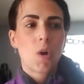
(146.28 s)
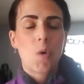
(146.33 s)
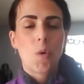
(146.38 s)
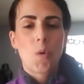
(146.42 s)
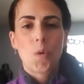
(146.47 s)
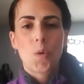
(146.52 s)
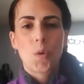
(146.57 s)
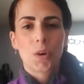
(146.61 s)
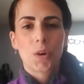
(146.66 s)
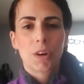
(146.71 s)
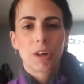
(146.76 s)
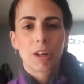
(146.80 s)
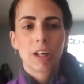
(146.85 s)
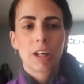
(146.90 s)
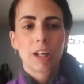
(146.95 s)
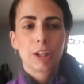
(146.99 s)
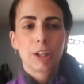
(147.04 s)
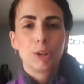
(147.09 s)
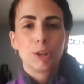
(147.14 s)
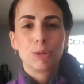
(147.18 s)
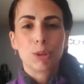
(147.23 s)
or
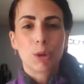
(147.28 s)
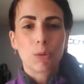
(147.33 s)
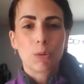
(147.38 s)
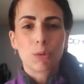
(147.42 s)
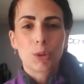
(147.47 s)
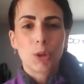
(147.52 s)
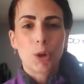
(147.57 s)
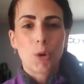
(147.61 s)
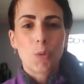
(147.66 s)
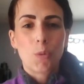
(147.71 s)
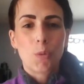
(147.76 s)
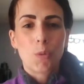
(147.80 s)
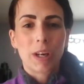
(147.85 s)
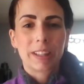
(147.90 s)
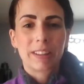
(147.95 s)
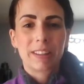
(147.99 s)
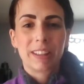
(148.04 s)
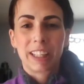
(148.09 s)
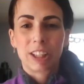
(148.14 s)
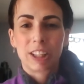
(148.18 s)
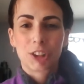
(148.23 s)
you don't know what
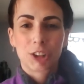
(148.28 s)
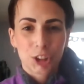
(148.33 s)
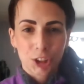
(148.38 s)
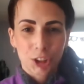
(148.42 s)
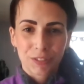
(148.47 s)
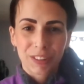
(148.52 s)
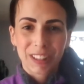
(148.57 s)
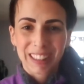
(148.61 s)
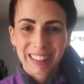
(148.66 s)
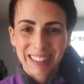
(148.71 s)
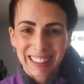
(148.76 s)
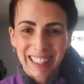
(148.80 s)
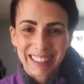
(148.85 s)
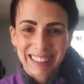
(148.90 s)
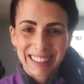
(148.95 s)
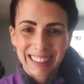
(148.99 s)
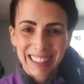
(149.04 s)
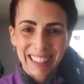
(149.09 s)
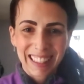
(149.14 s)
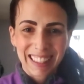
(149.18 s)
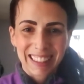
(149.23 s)
their serving
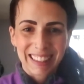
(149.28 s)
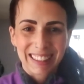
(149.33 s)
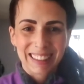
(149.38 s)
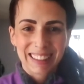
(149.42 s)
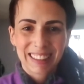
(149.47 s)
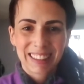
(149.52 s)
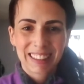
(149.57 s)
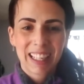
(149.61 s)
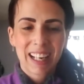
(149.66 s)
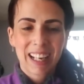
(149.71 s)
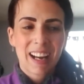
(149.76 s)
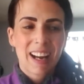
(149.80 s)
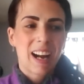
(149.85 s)
size is.